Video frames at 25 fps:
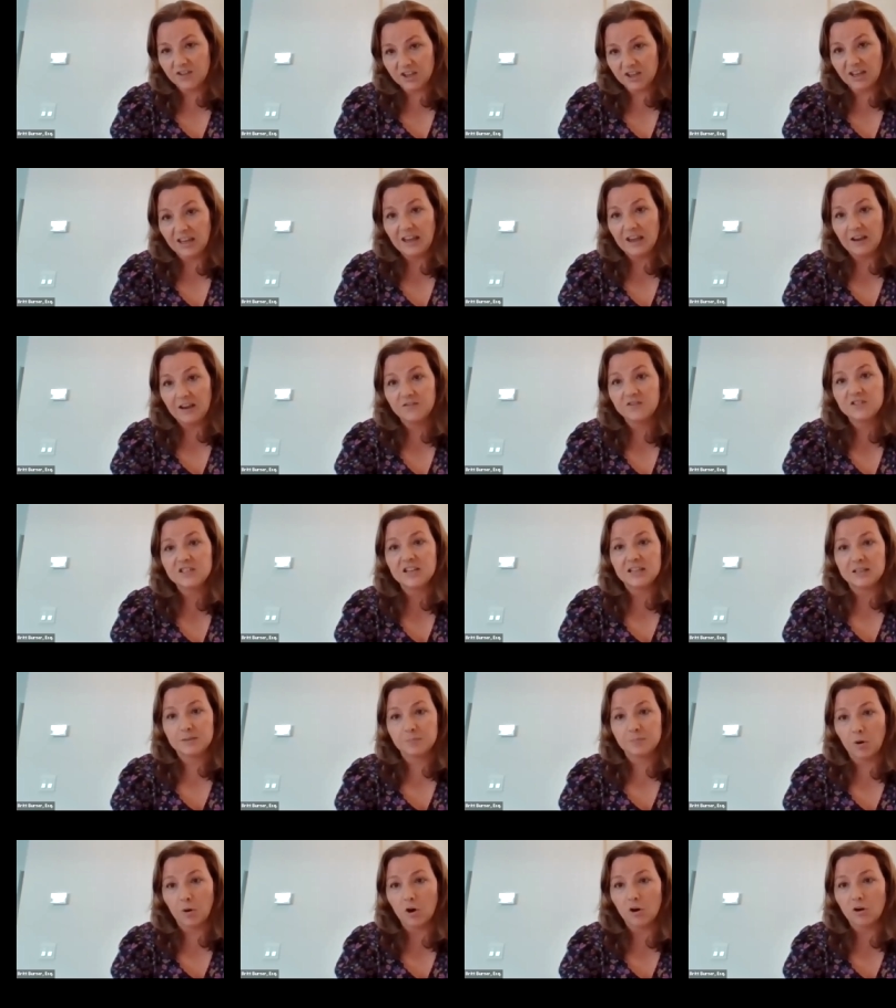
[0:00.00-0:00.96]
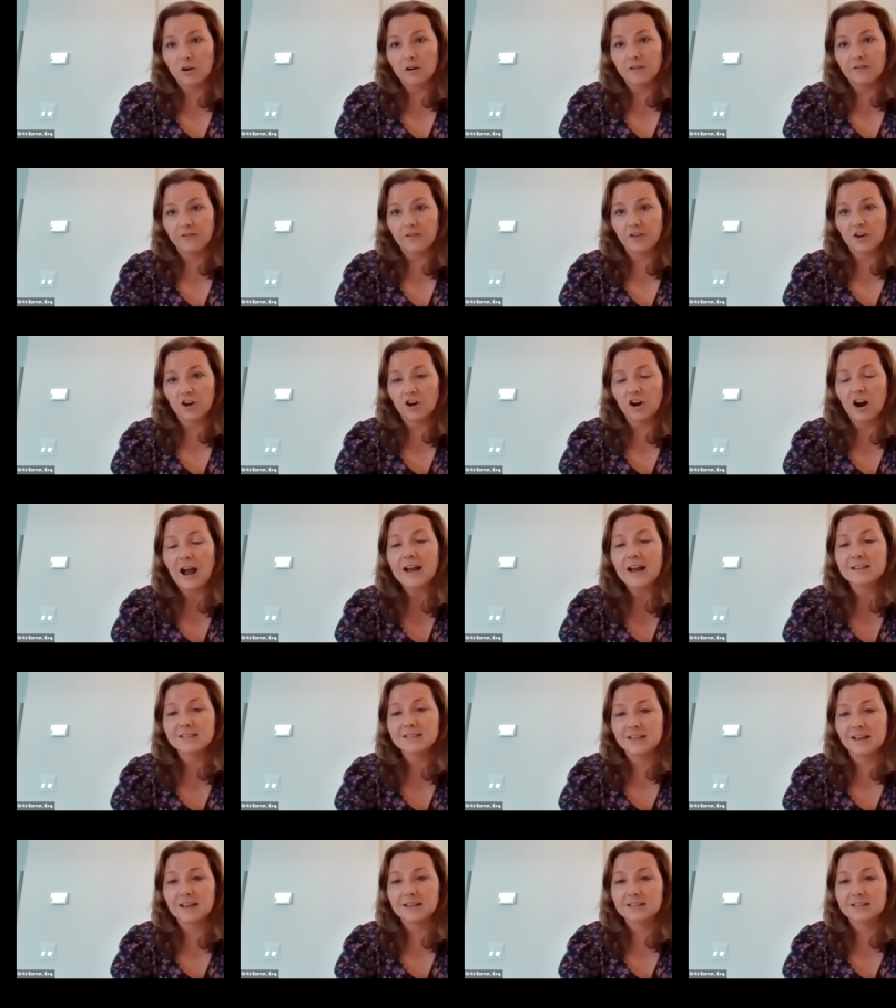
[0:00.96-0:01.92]
the gift as part of her
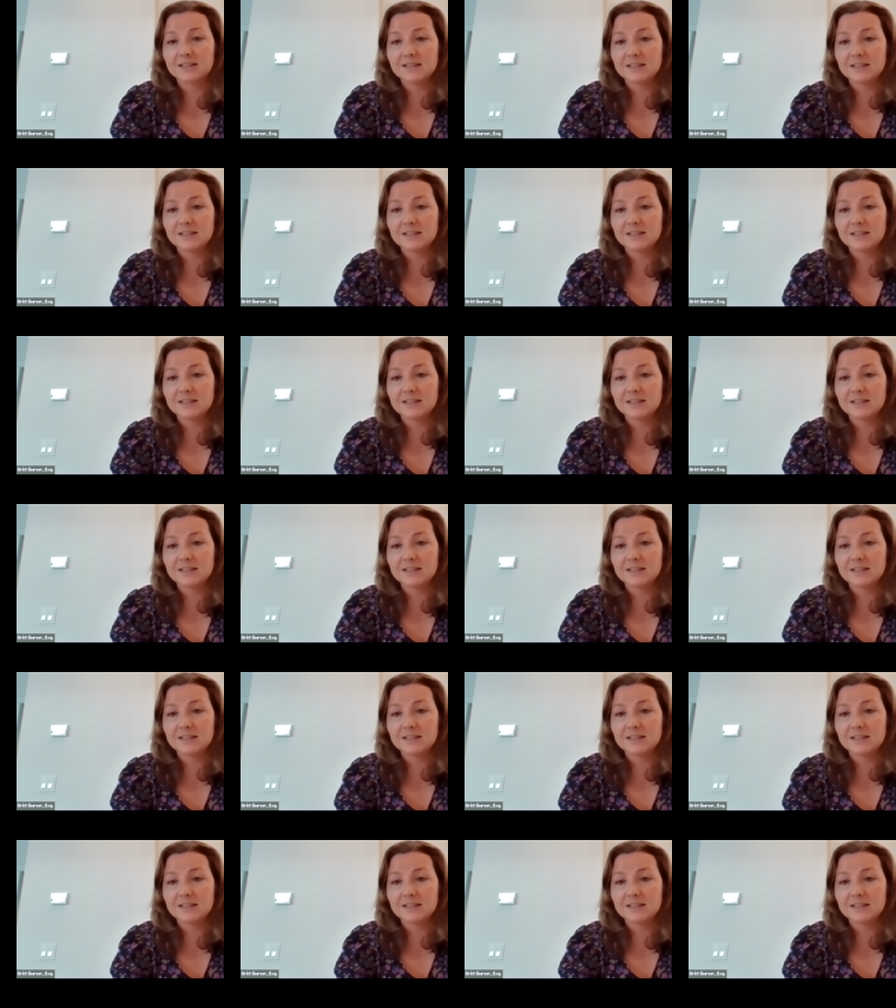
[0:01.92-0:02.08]
assets